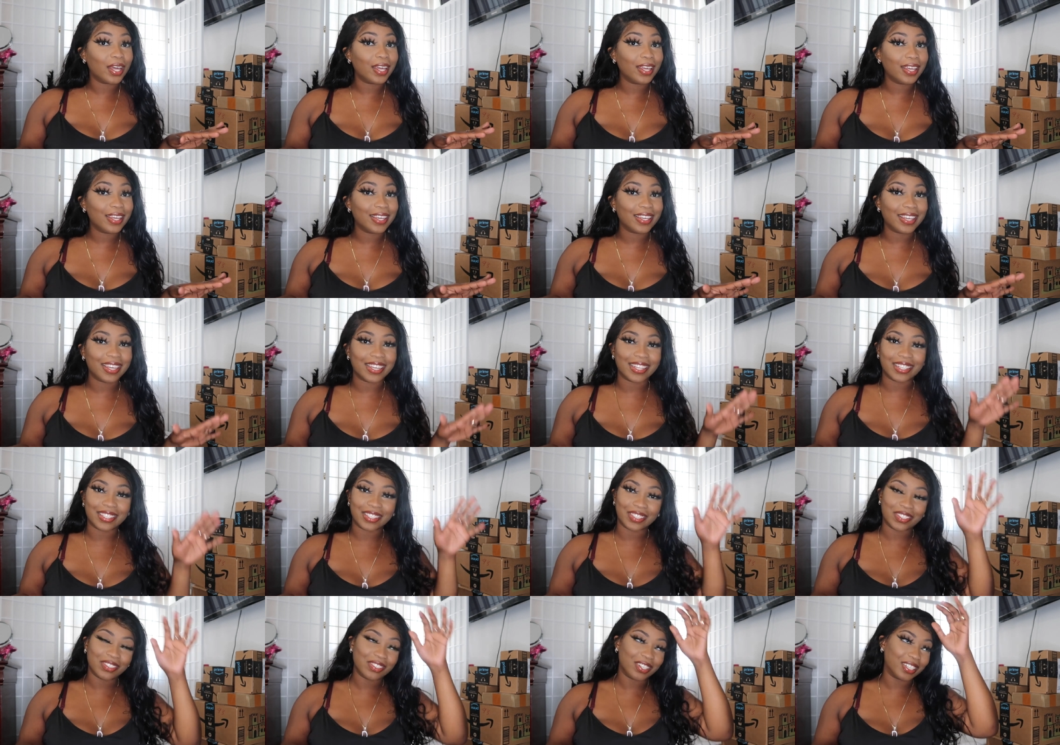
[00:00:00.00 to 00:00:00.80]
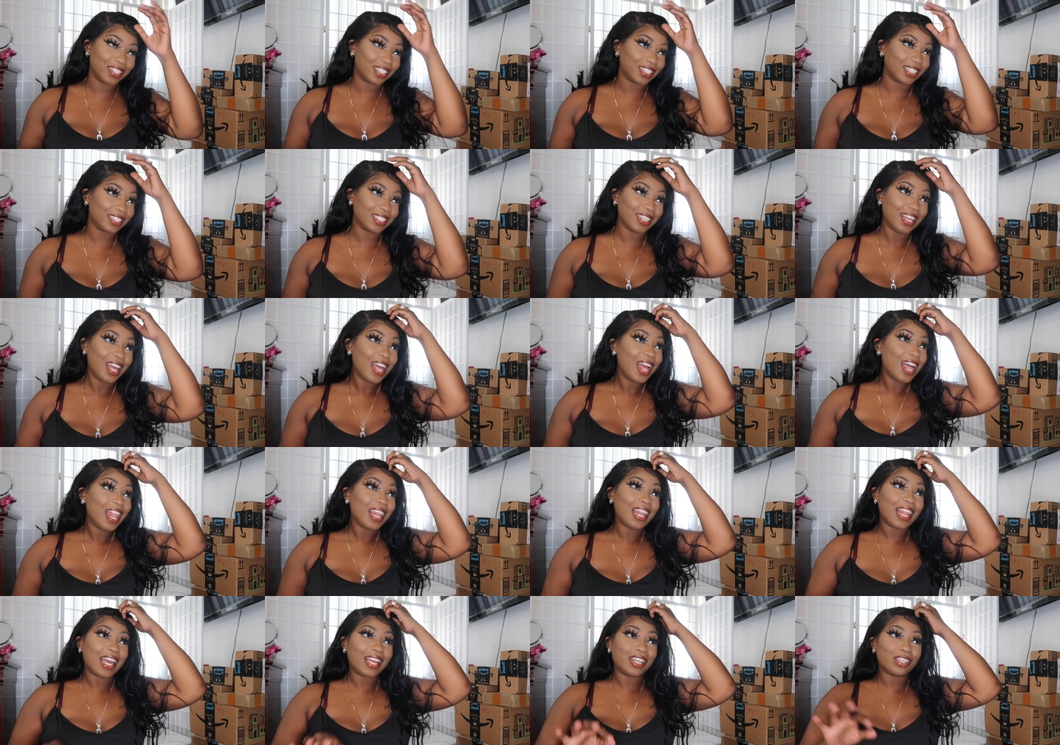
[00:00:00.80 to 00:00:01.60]
and you look
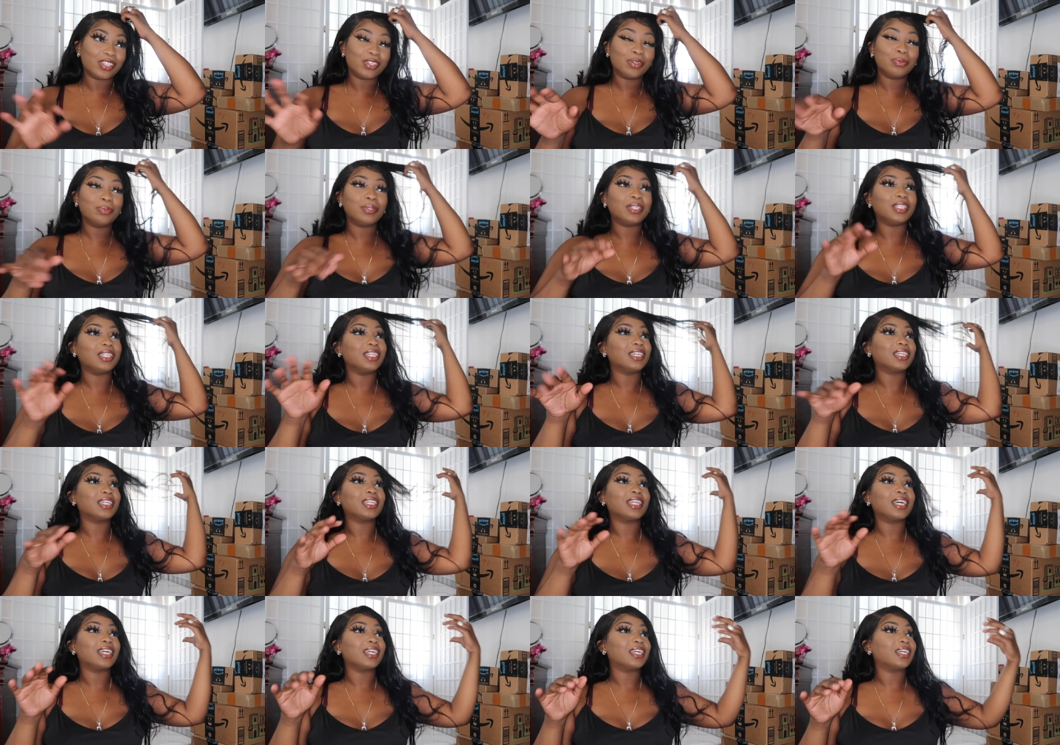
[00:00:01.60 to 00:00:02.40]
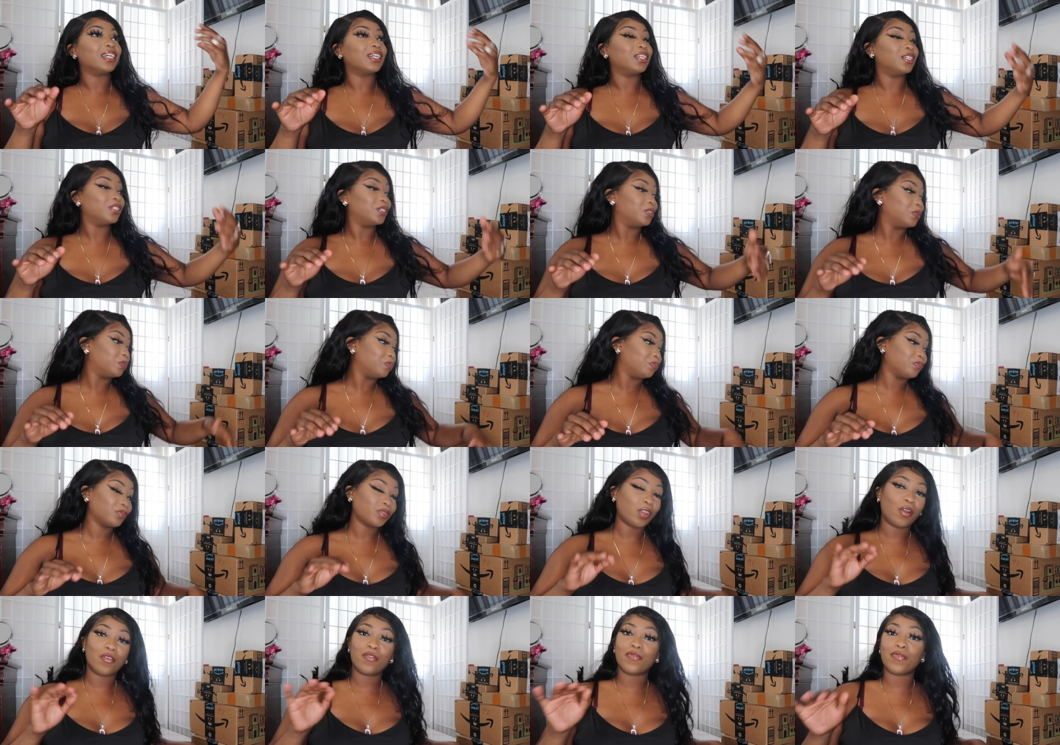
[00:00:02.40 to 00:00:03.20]
like you'll be looking like a um,
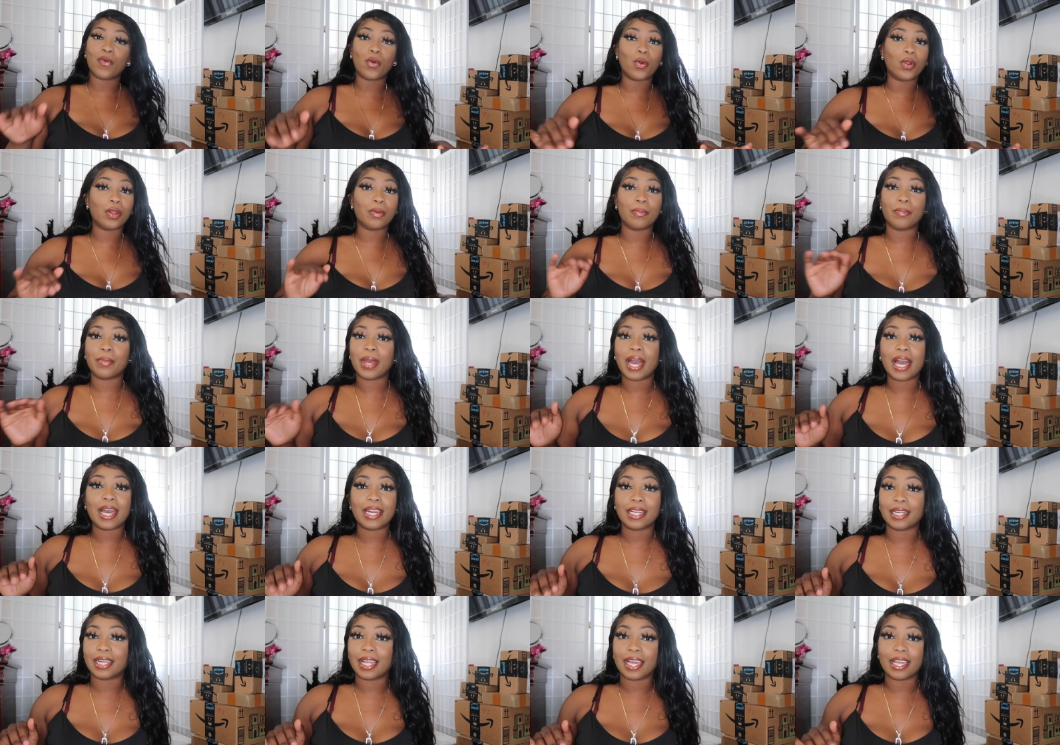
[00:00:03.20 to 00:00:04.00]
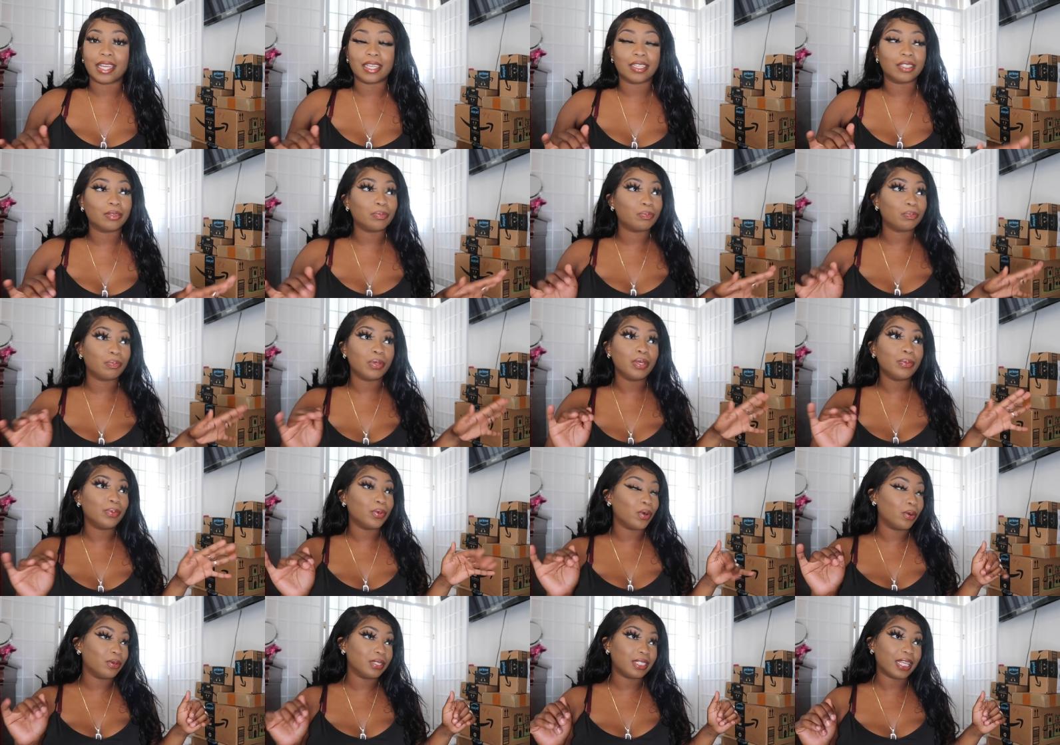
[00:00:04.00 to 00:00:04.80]
foreign baddie like
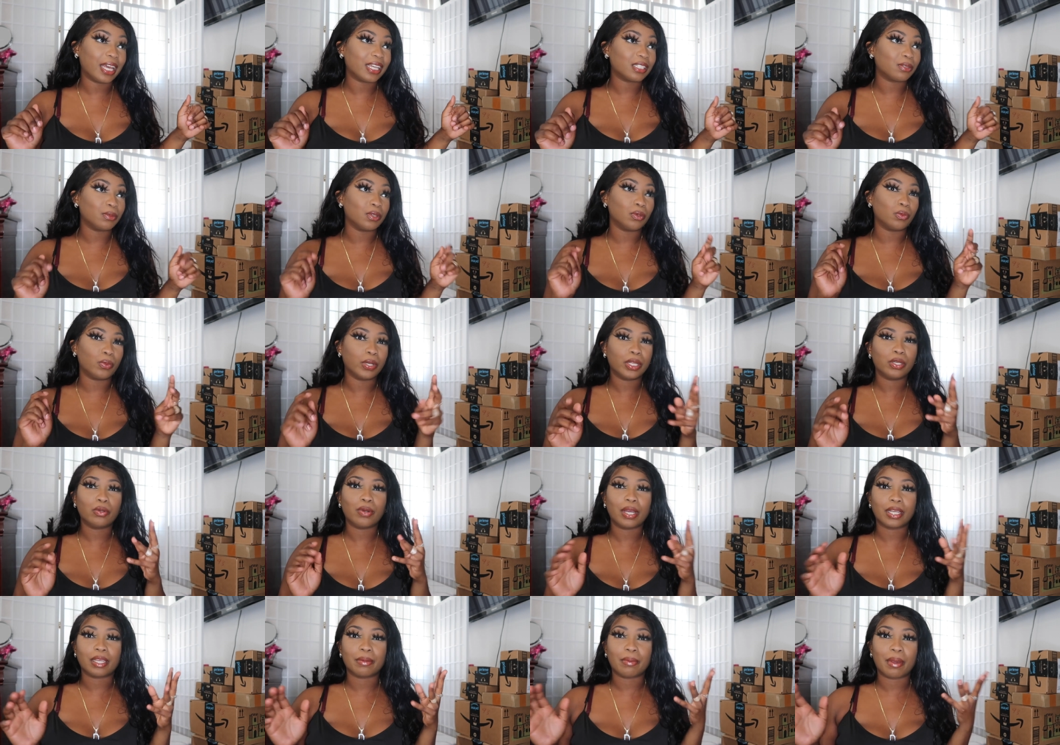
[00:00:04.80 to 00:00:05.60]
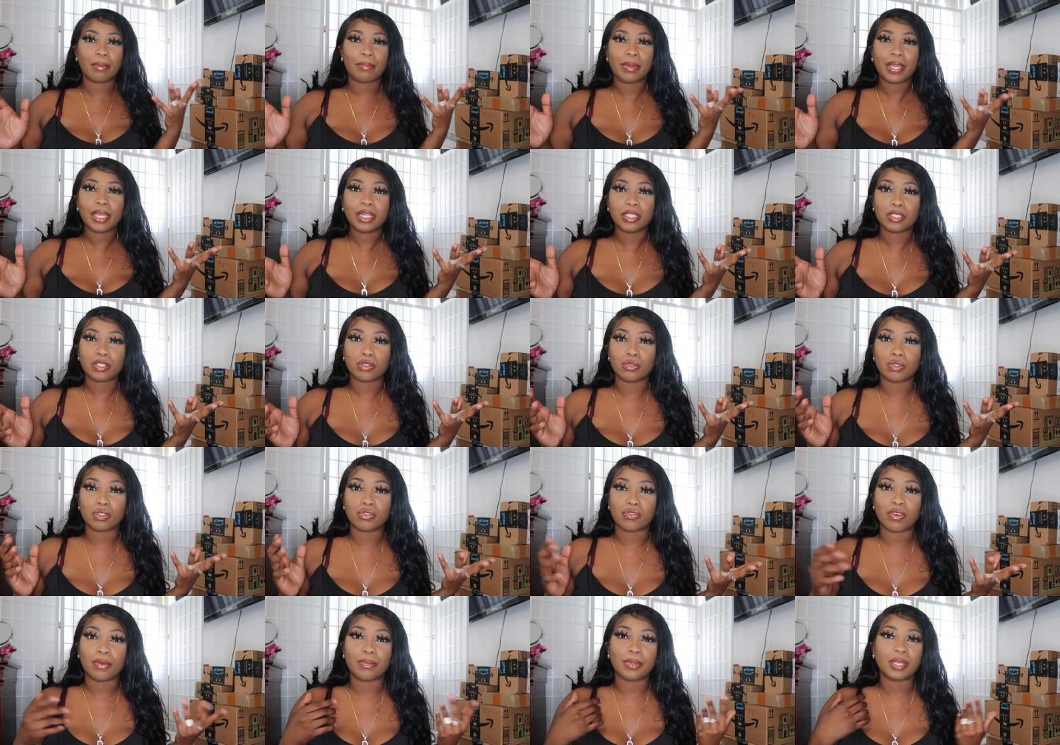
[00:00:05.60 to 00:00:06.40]
people always ask me where do i get my bathing
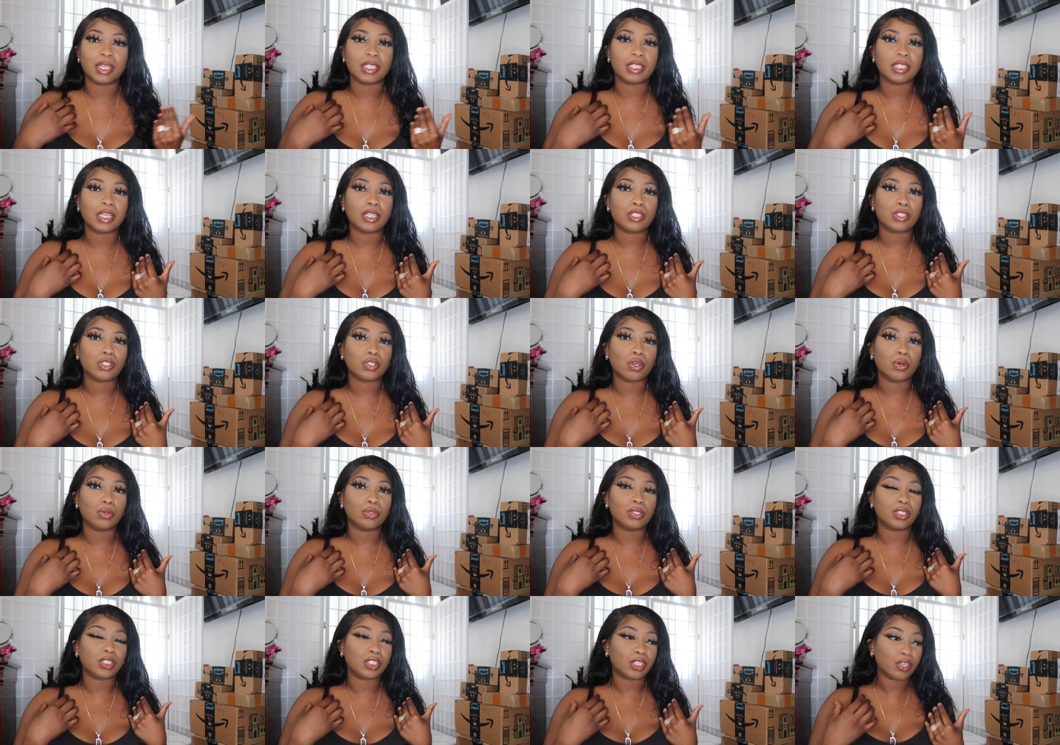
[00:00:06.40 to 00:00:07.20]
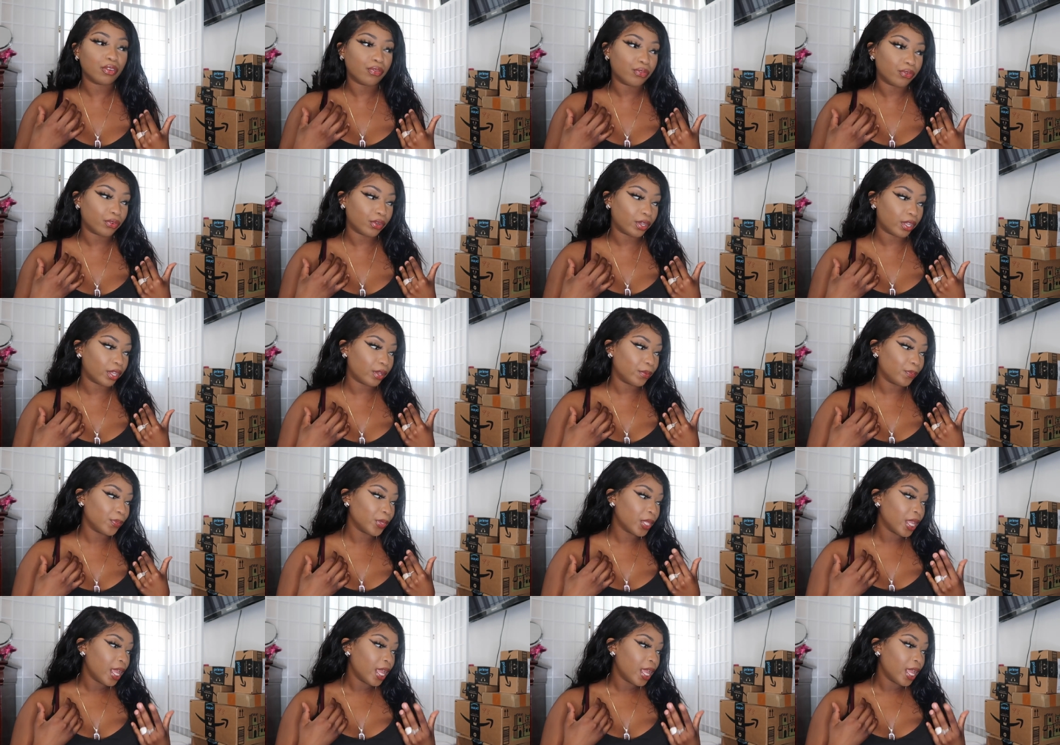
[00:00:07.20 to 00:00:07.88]
suits from because they're so different